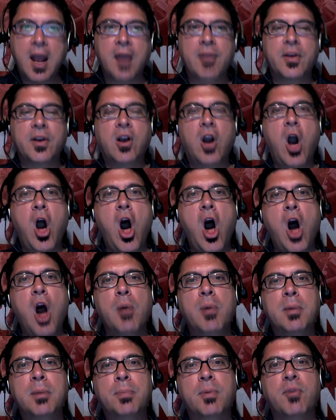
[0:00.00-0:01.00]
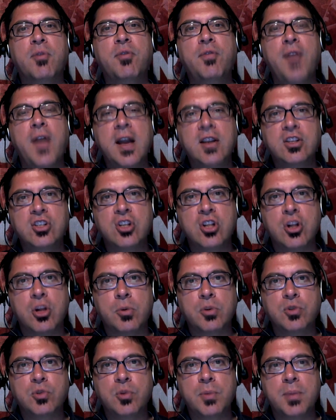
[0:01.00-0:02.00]
Are they calm and professional,
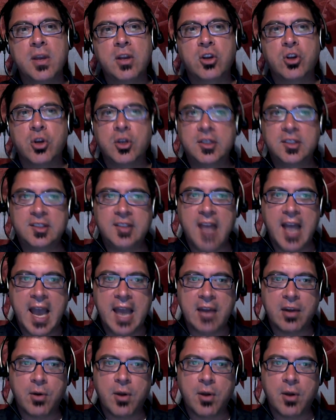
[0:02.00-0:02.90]
which would be a good sign?